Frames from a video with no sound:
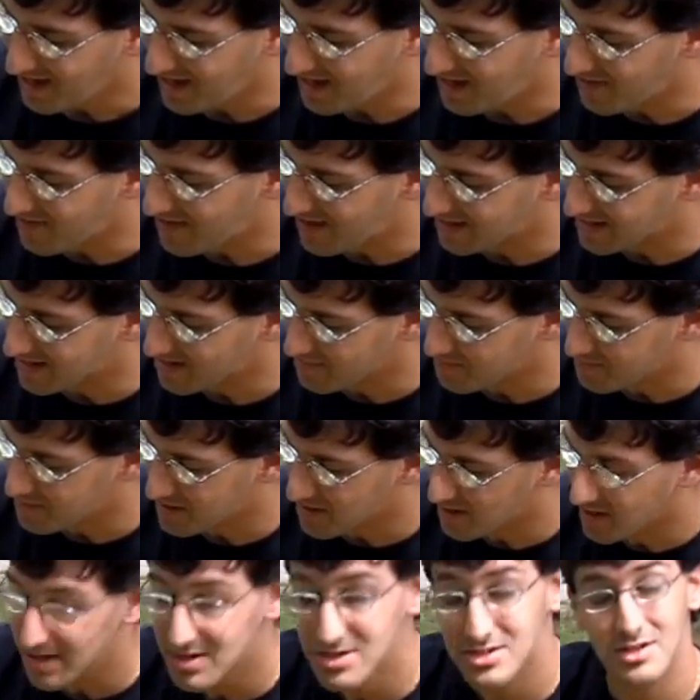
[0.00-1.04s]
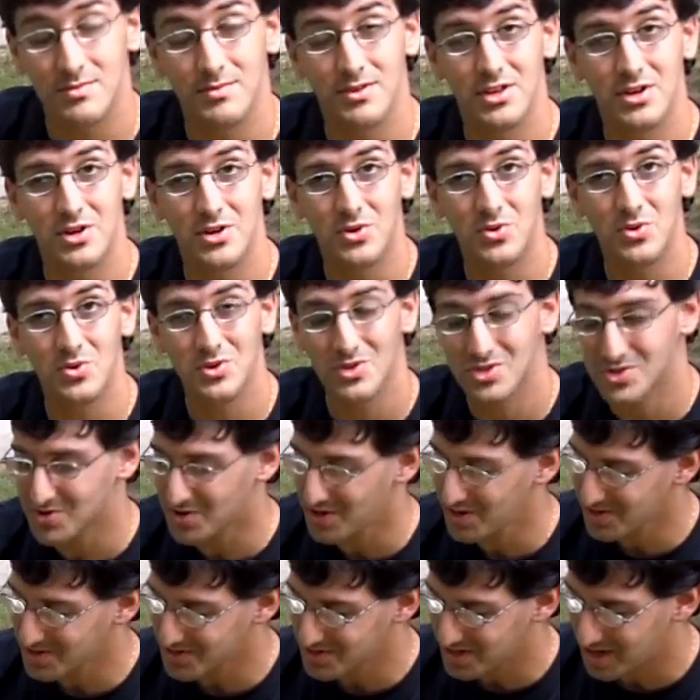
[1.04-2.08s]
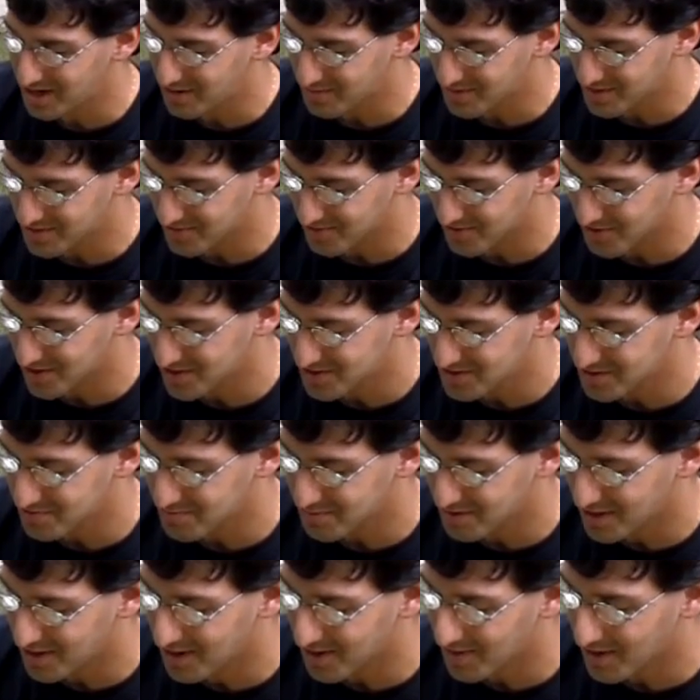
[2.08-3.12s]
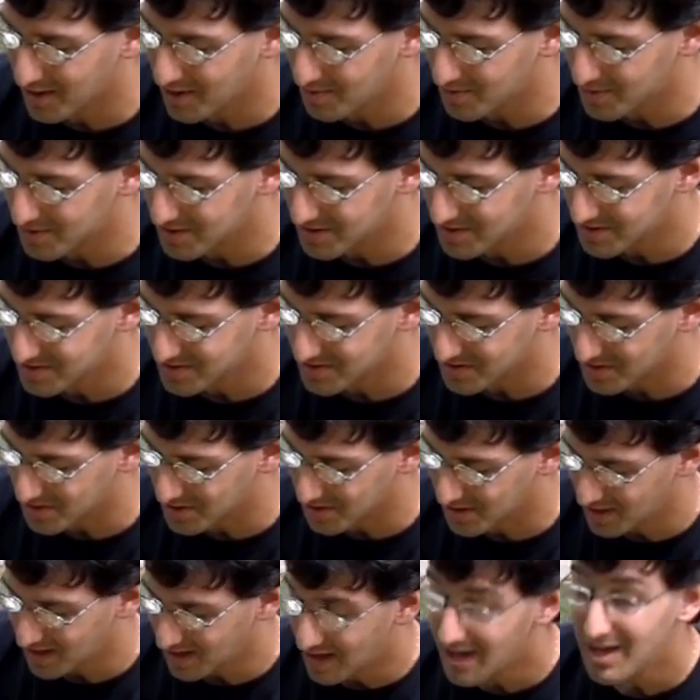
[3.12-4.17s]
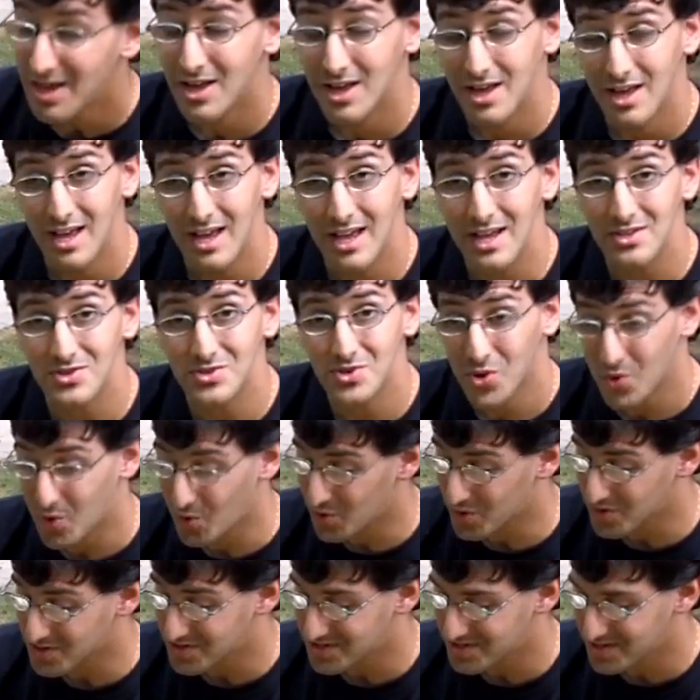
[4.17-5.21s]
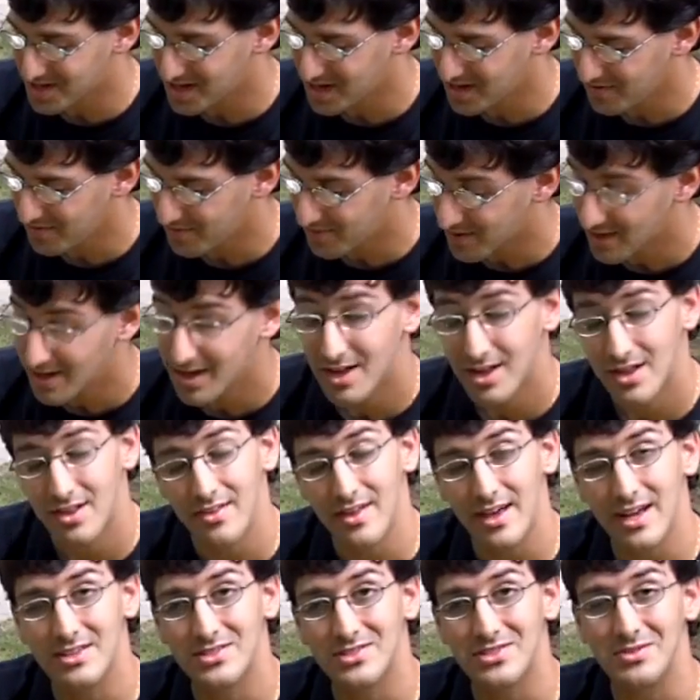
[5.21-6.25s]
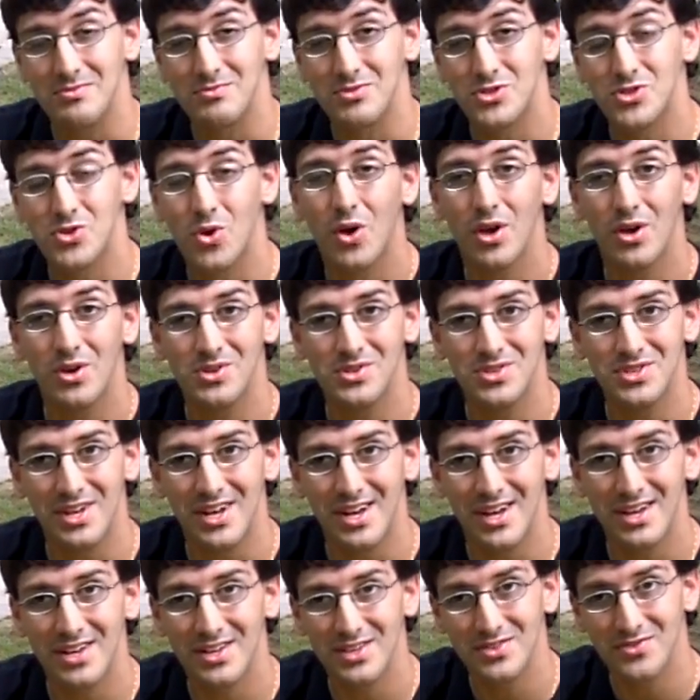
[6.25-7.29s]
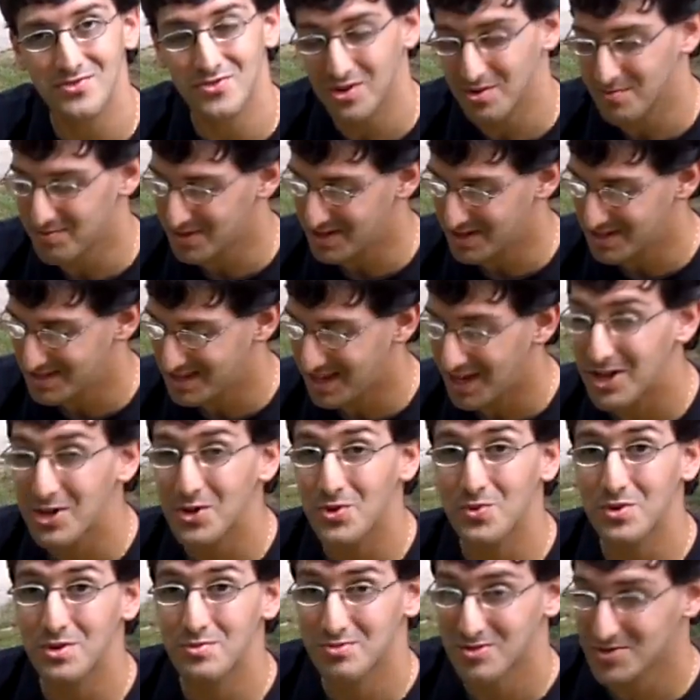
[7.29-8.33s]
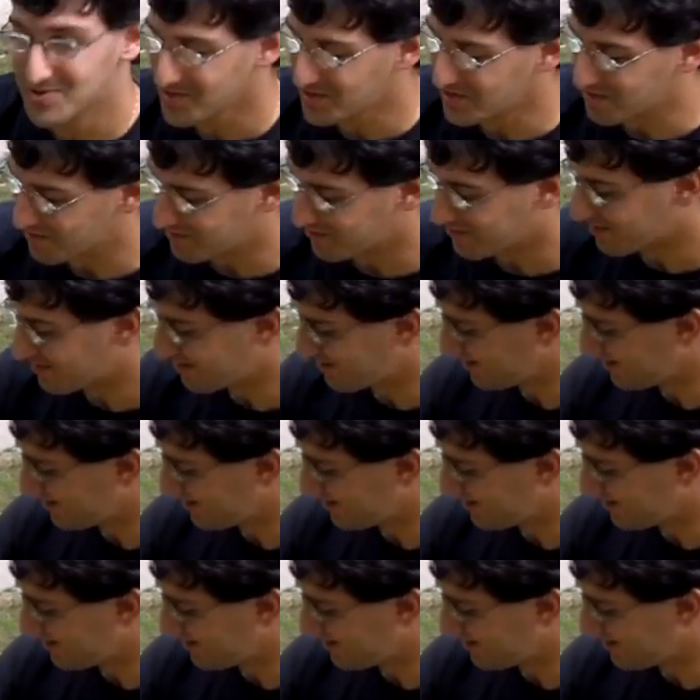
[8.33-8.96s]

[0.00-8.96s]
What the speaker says: And they left behind some of their cool soil samples for us to play around with. So it's cool stuff. That's some soil science from the Tanglewood Preserve.